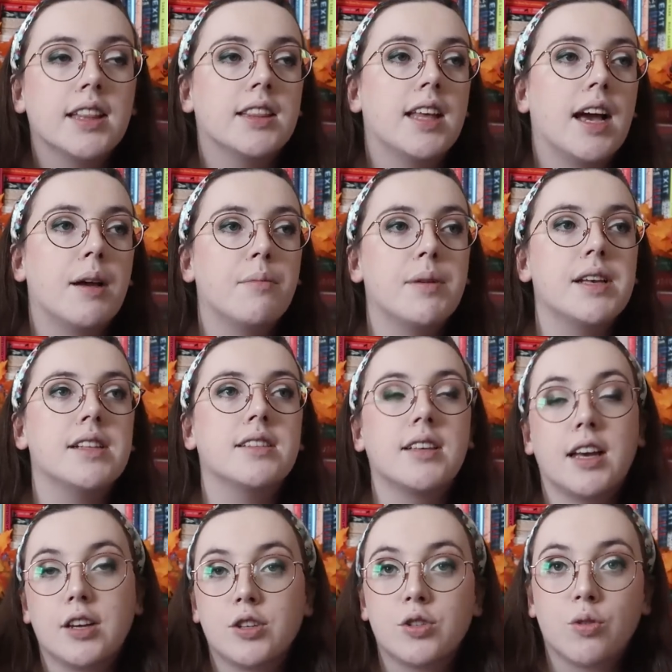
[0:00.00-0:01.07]
That means
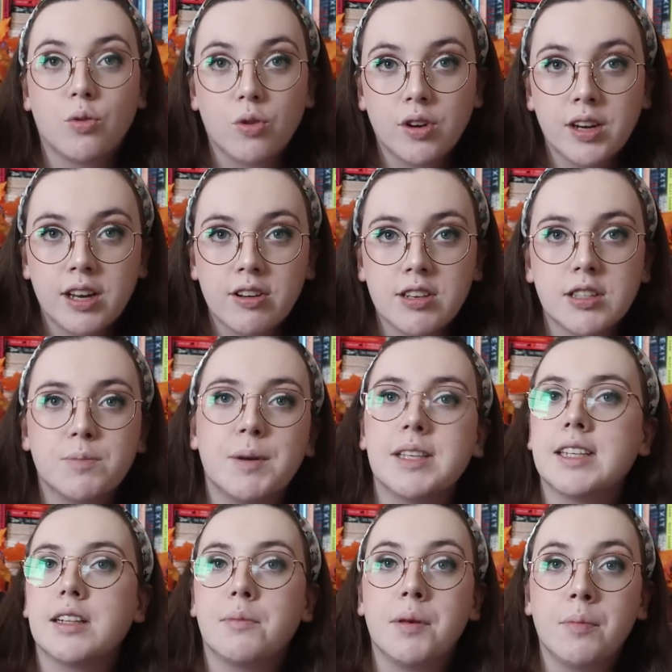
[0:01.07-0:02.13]
extraordinaries,
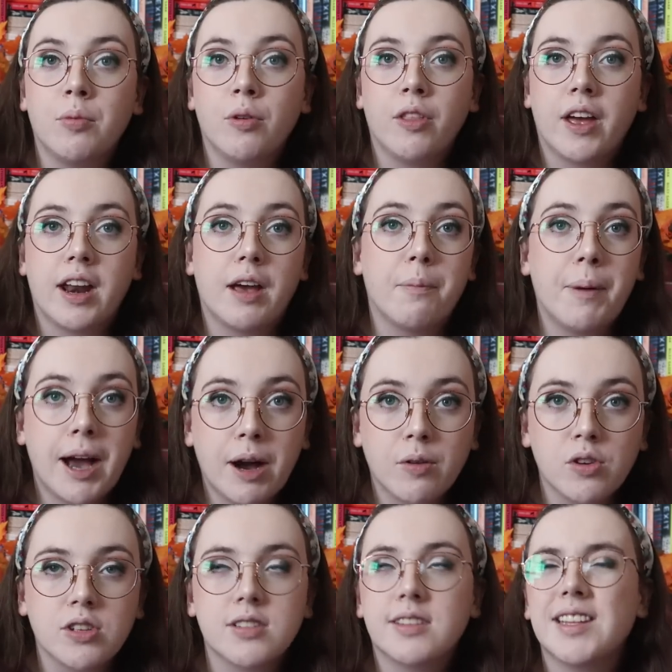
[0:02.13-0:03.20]
basically people that have powers.